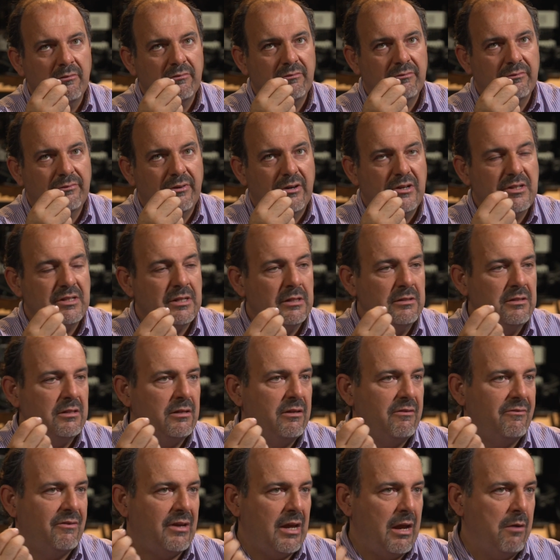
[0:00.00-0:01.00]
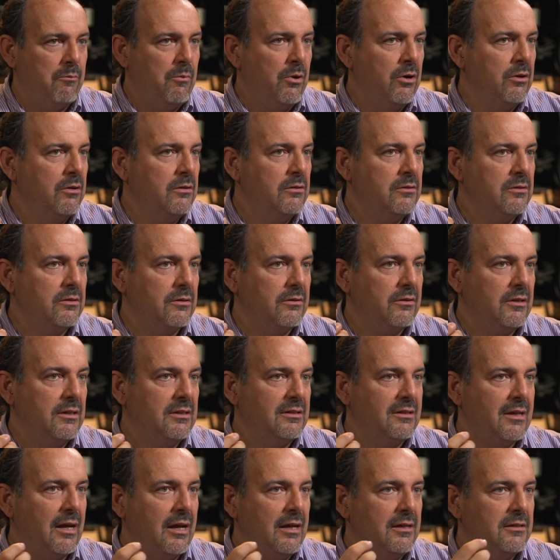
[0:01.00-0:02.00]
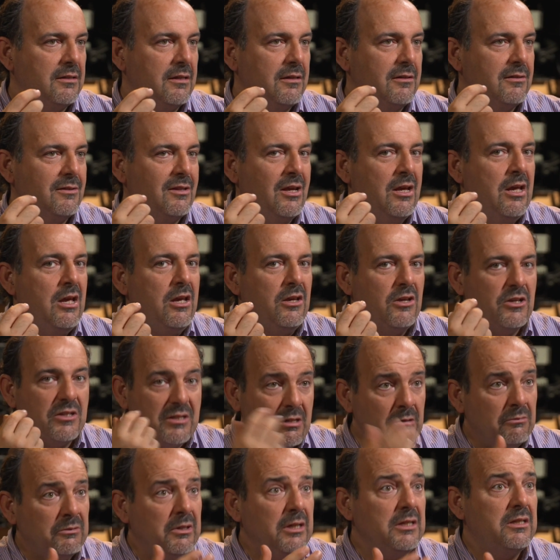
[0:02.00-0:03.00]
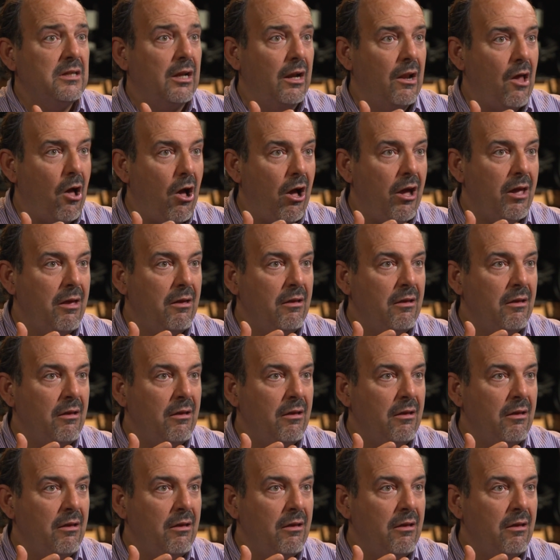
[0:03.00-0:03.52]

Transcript: very sensitive cameras these days. Is you still need to light.